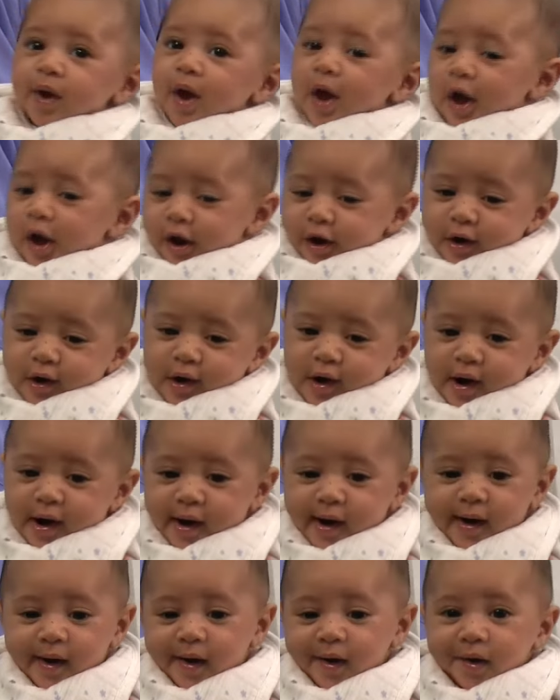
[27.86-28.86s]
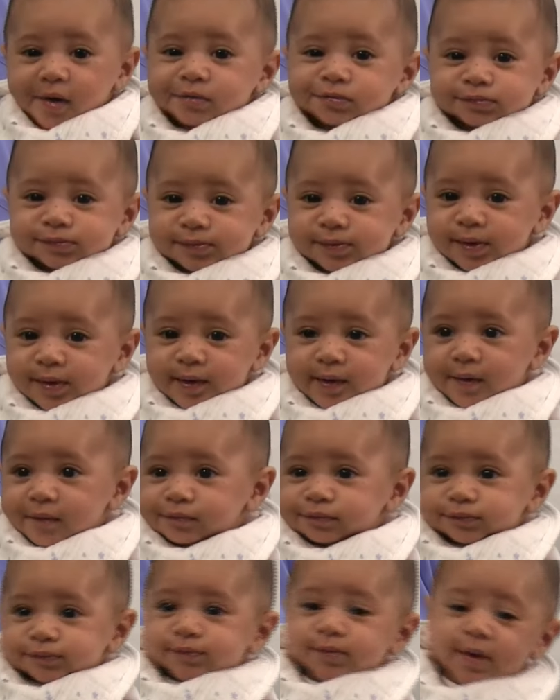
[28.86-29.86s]
One of our favorite
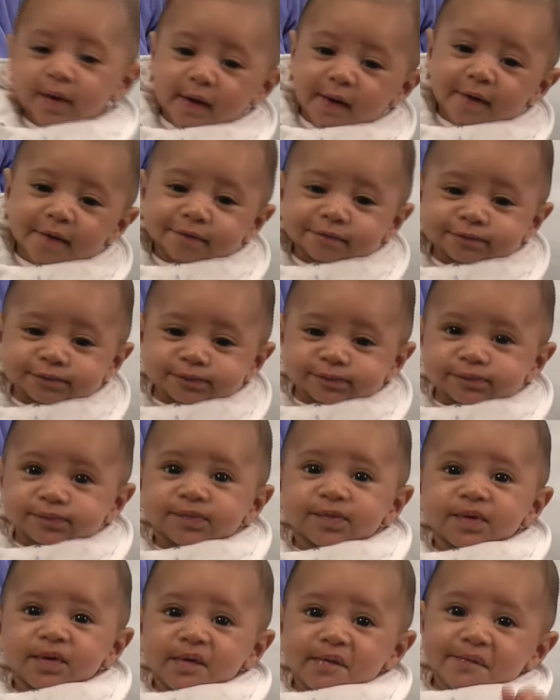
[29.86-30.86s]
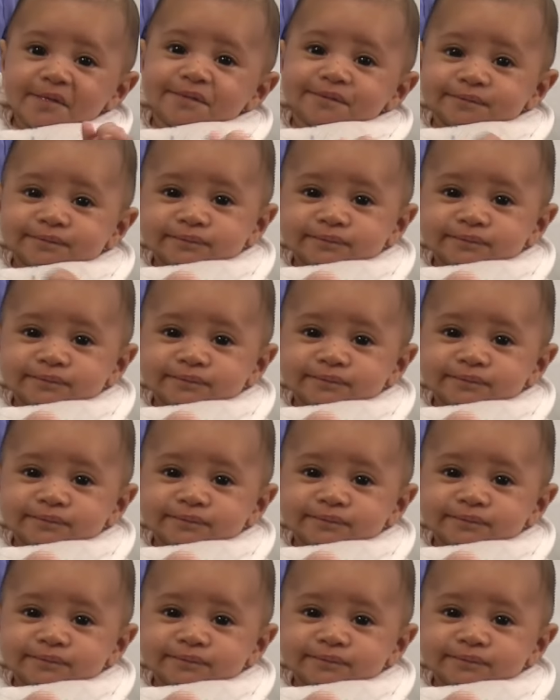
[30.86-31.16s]
positions is the seated position.